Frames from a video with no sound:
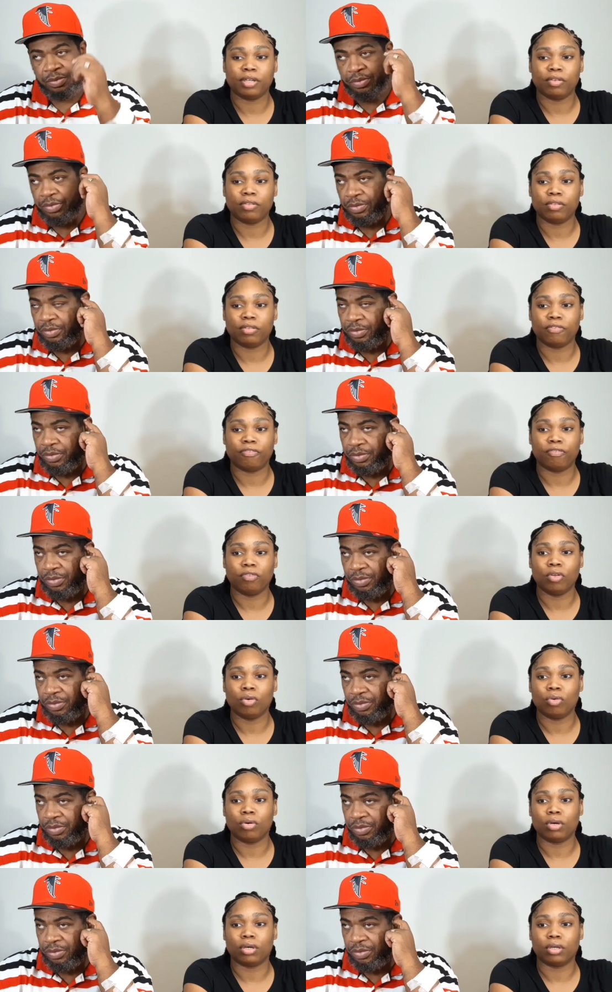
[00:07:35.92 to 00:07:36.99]
Speaker 1: on the
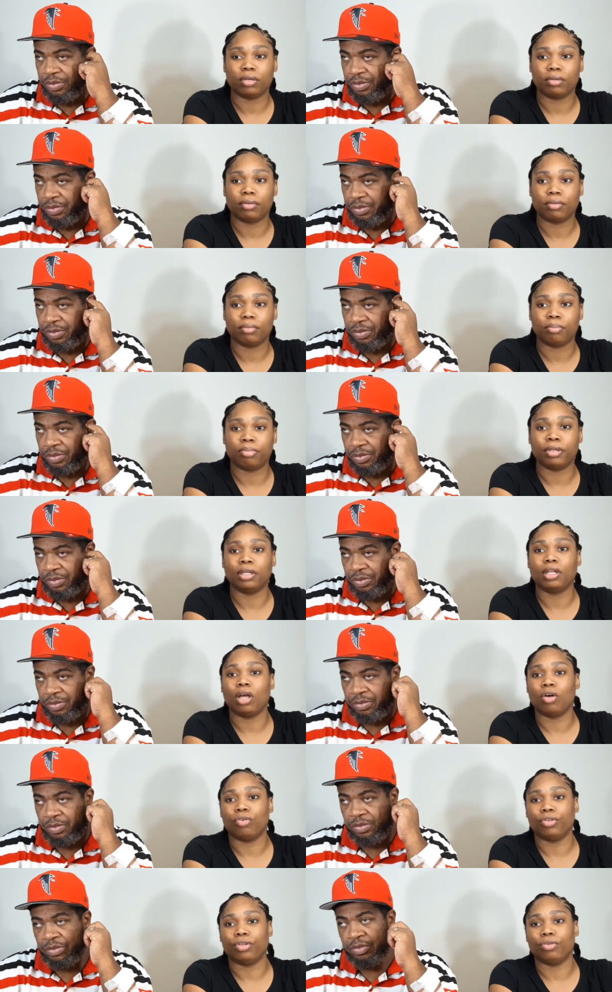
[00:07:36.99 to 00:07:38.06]
floor
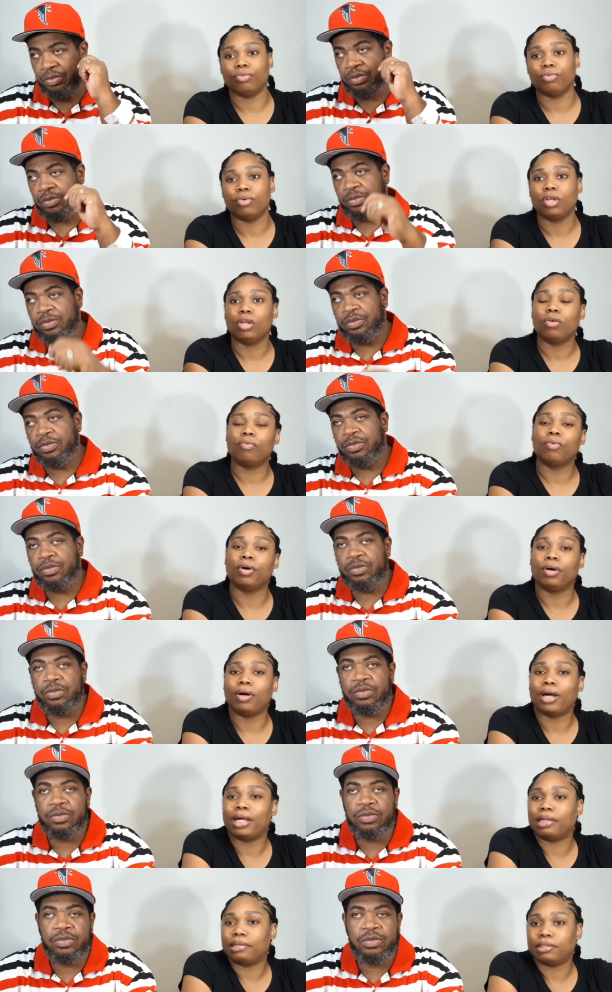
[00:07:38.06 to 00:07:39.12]
below you.
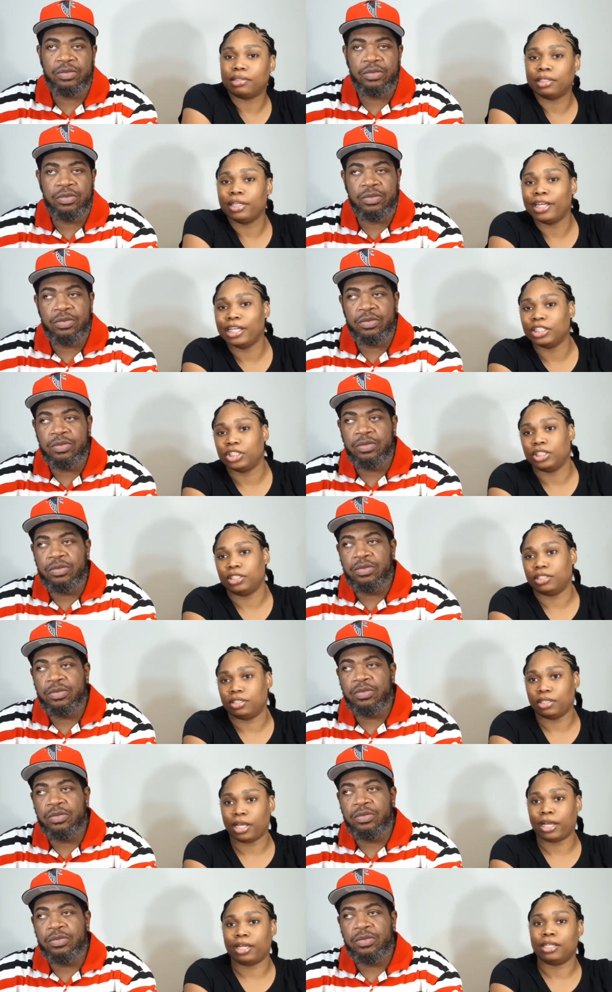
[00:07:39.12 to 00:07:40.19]
Well, Legend
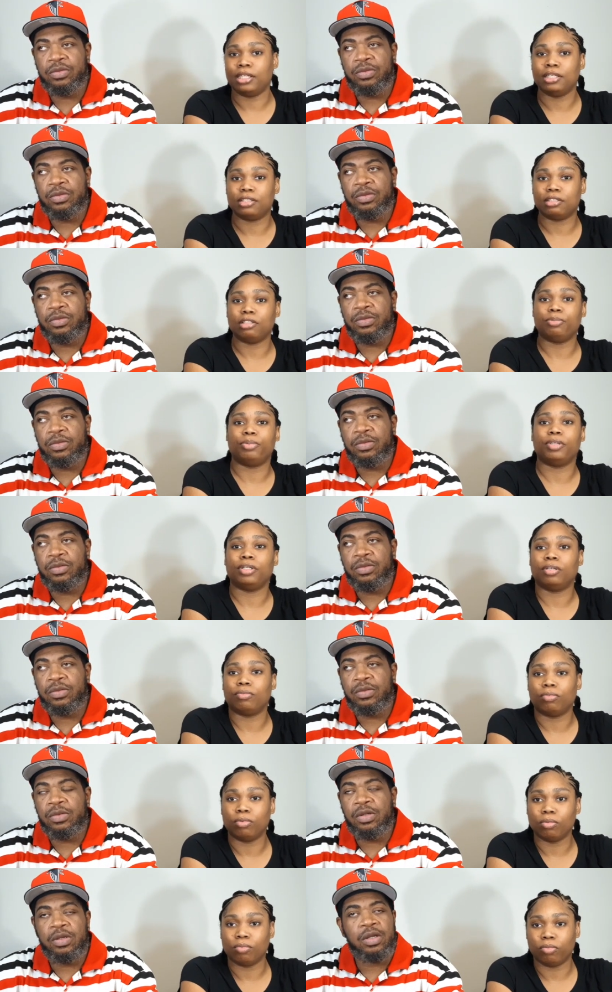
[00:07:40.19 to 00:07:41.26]
is not. He's sleeping in the
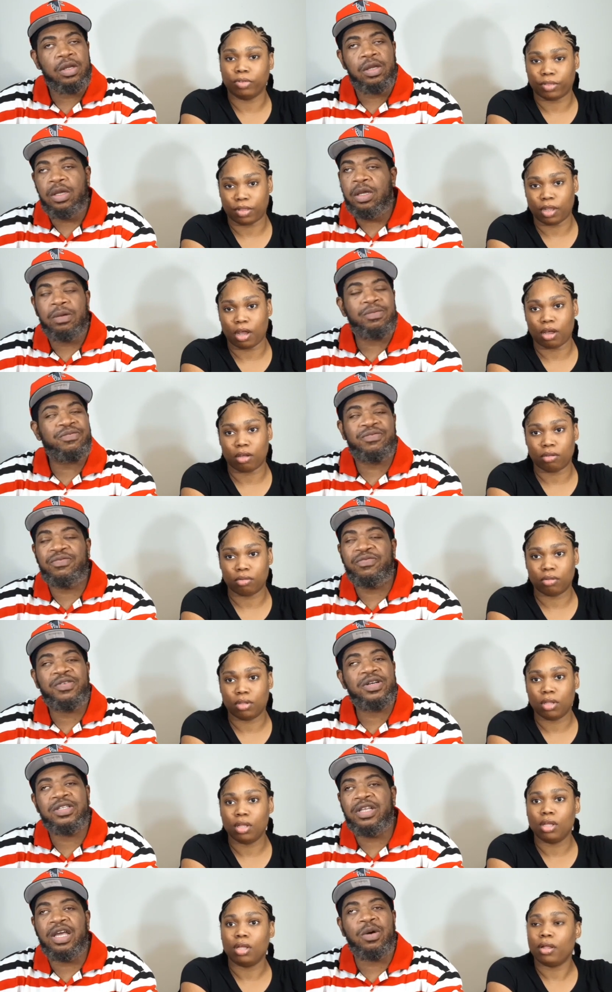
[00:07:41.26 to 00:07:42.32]
room with
Speaker 2: y'all.
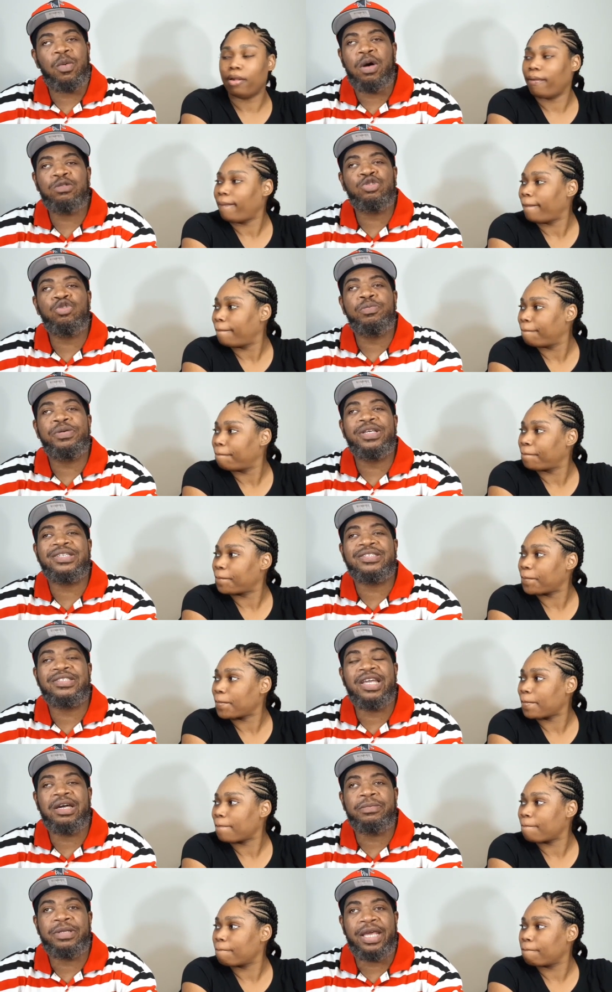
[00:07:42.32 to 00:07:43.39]
Fuck that. Why don't you be a
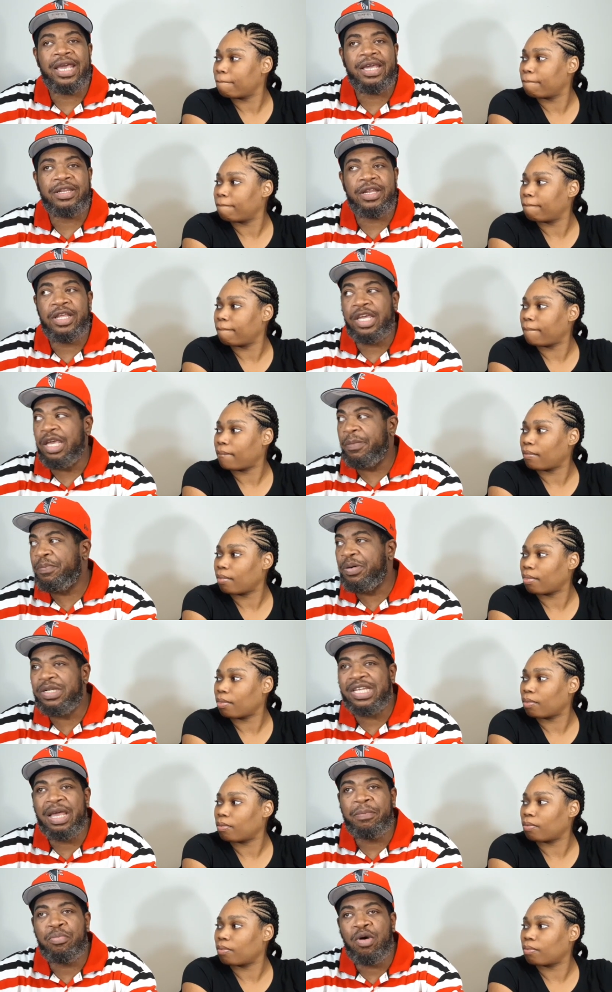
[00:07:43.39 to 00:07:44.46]
stepdad, nigga, and
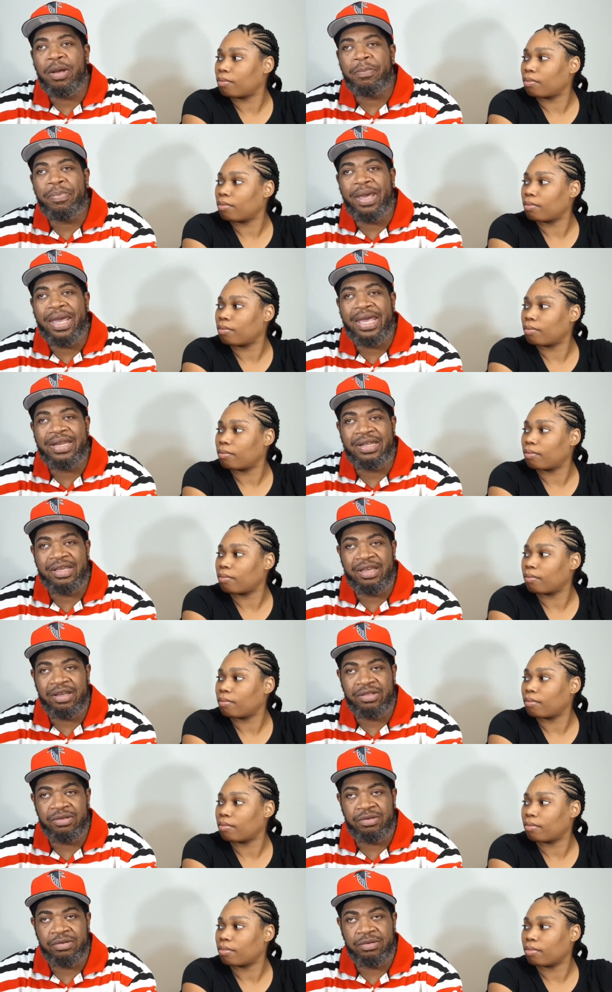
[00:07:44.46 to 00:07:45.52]
put that boy bed together?
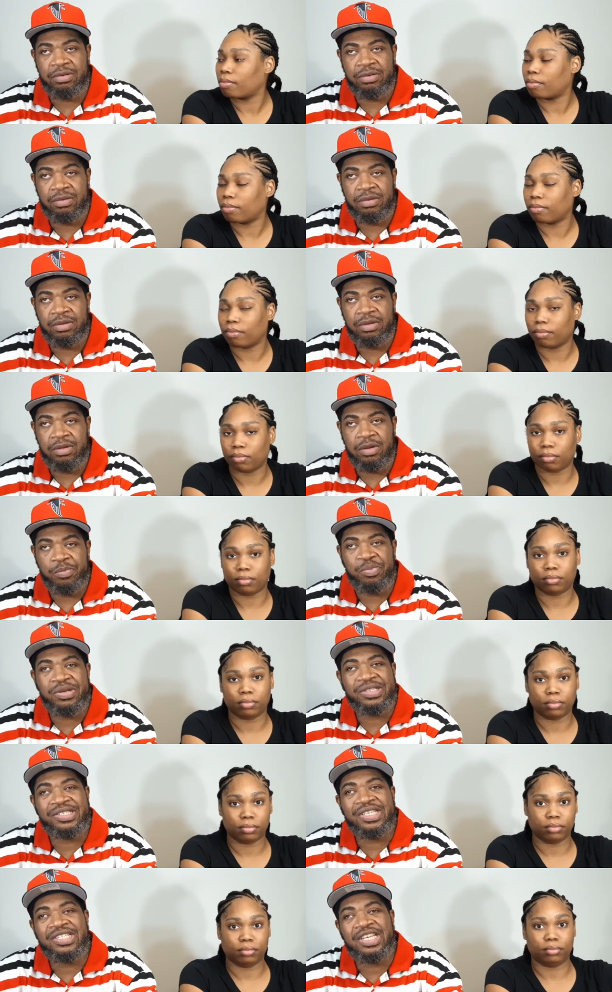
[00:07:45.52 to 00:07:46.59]
Put
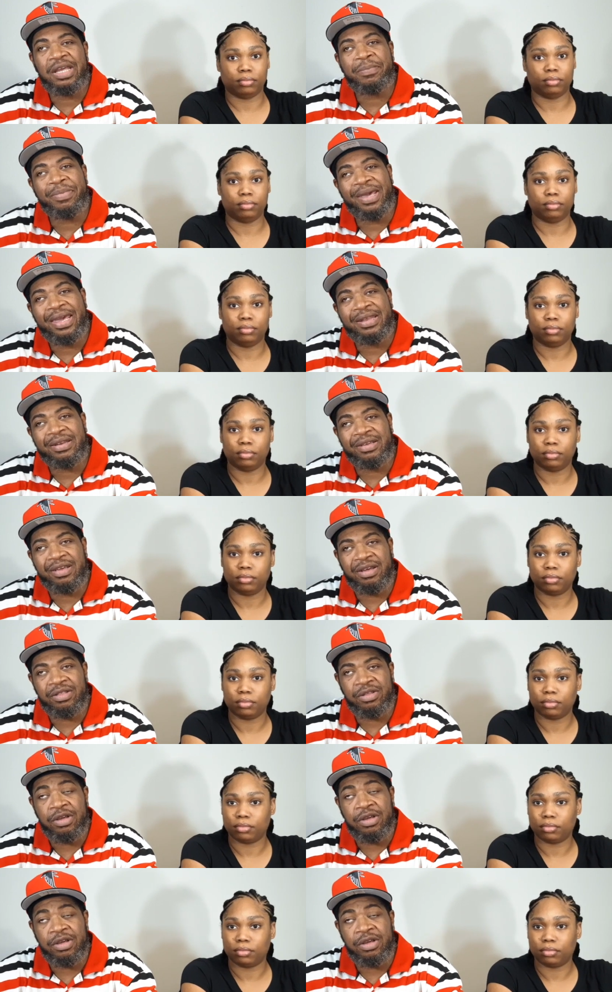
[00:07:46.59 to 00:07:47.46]
CJ bed together.